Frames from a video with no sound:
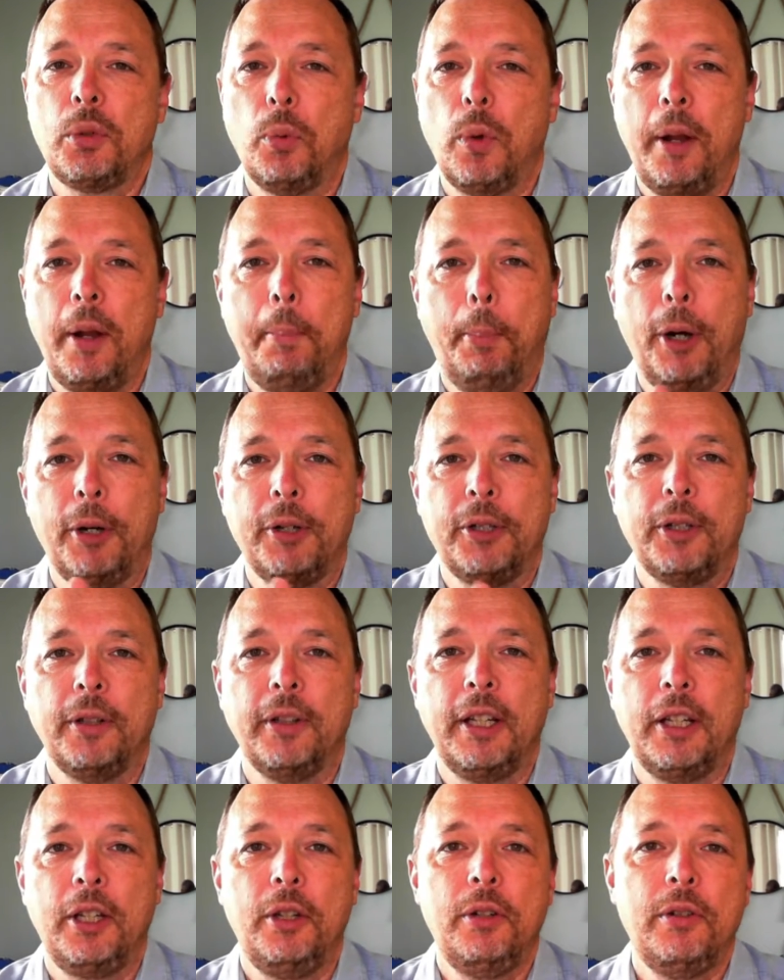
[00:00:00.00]
one
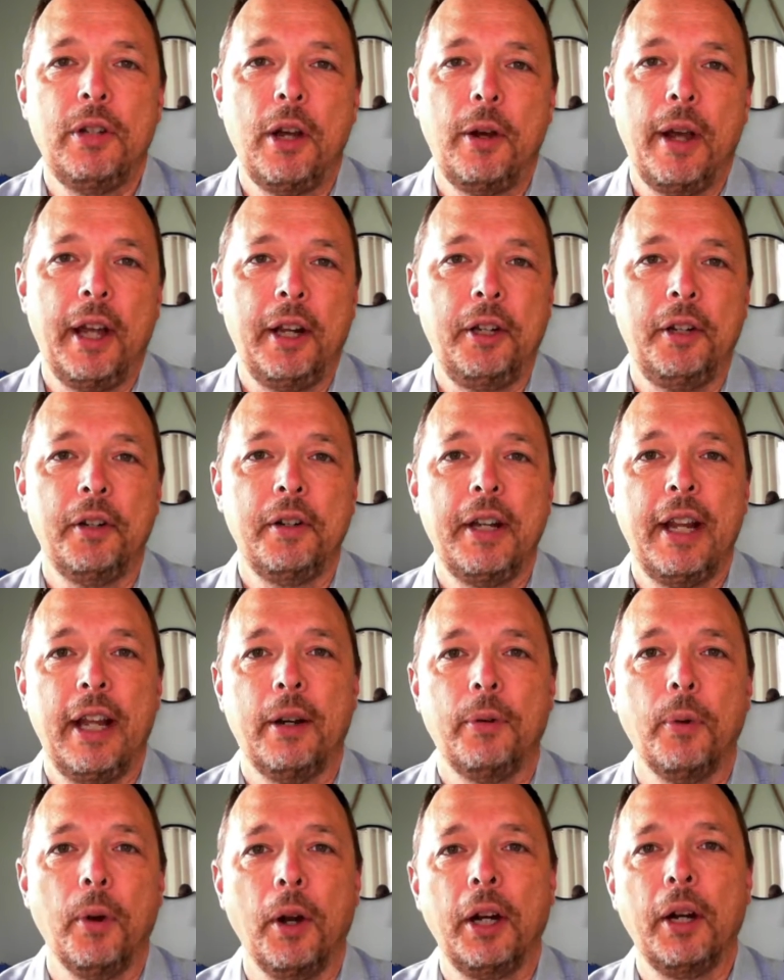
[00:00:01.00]
person that you know out of your
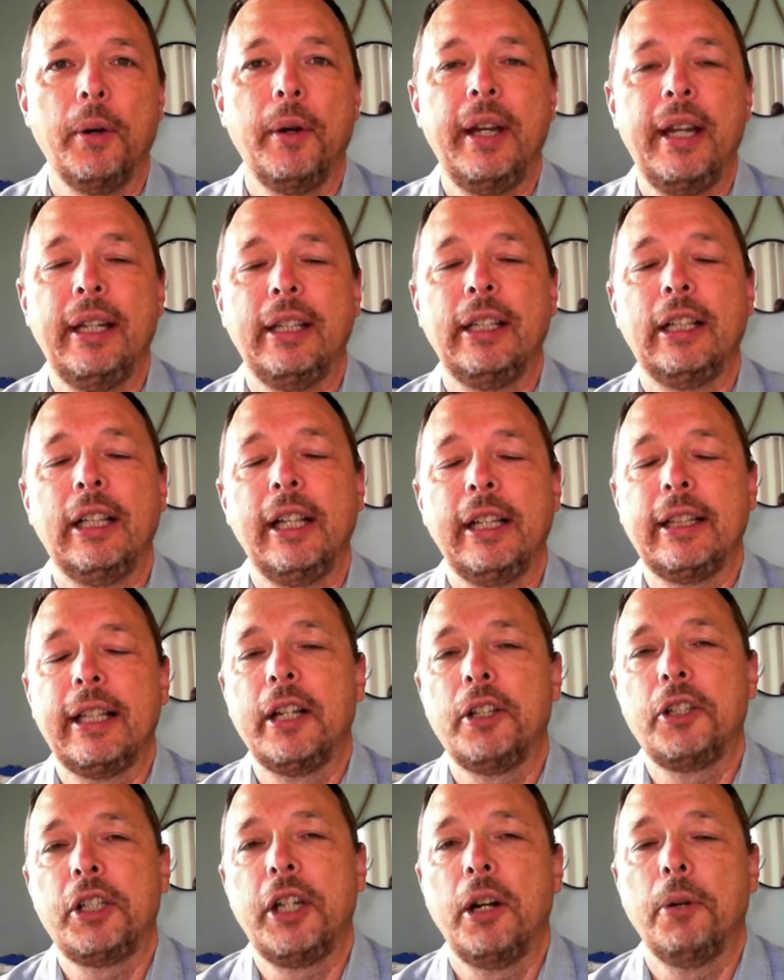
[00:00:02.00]
network. Go ahead and click
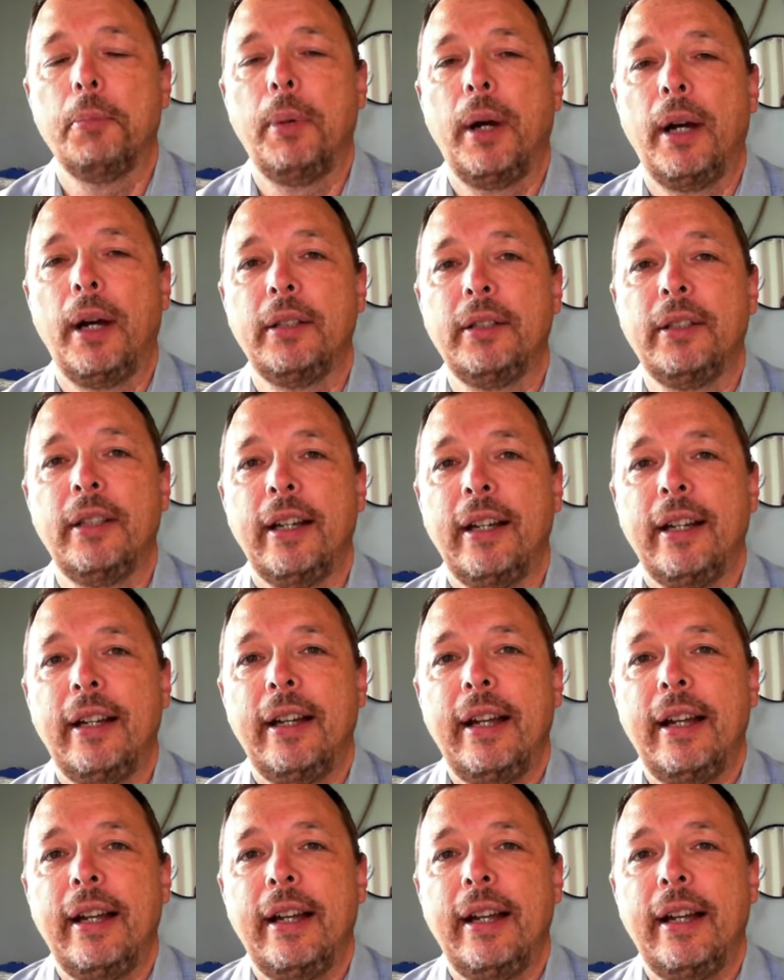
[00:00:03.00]
that share button